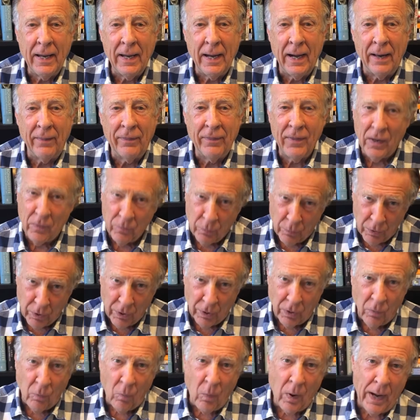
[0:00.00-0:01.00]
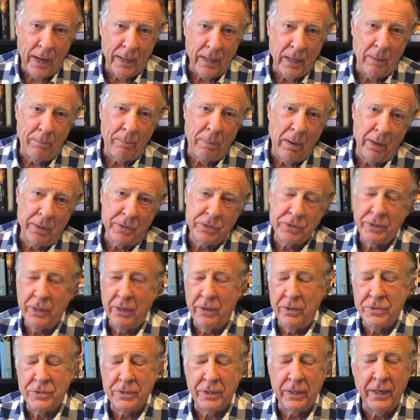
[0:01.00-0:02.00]
and I think we're going to wind up our
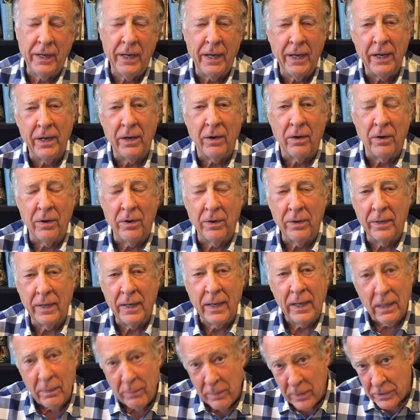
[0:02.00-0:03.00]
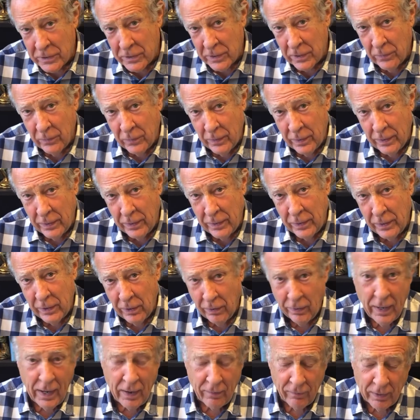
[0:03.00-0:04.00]
series today on intimacy with
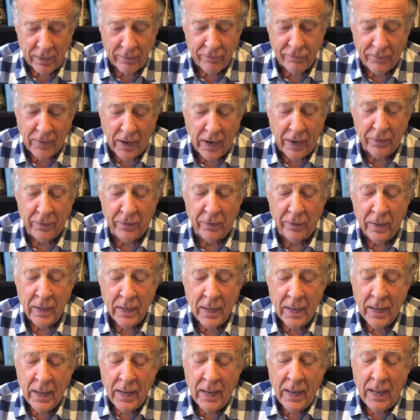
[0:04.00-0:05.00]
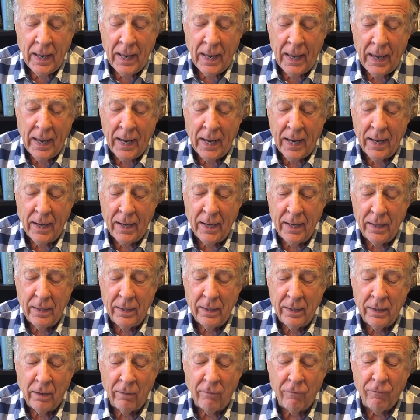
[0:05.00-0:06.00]
your Heavenly Father, and
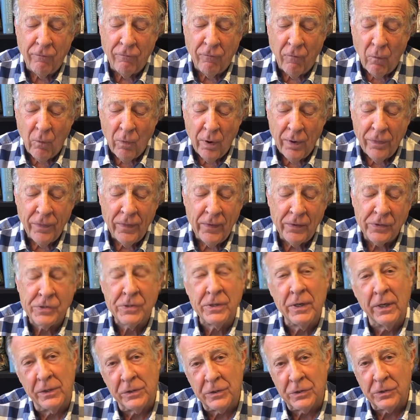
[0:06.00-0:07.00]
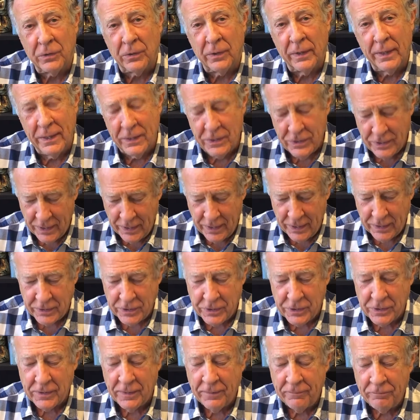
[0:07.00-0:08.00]
the fourth essential is
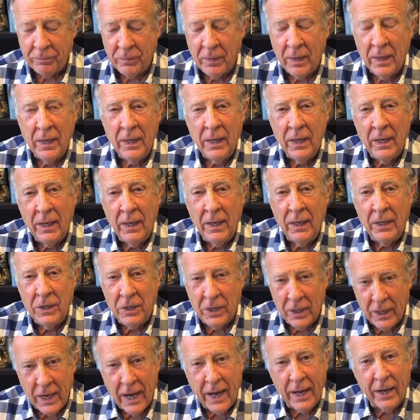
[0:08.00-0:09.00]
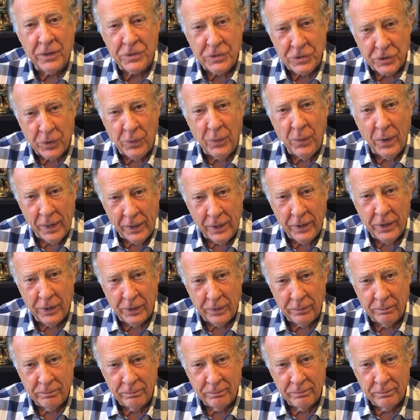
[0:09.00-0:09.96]
this you have got to surrender.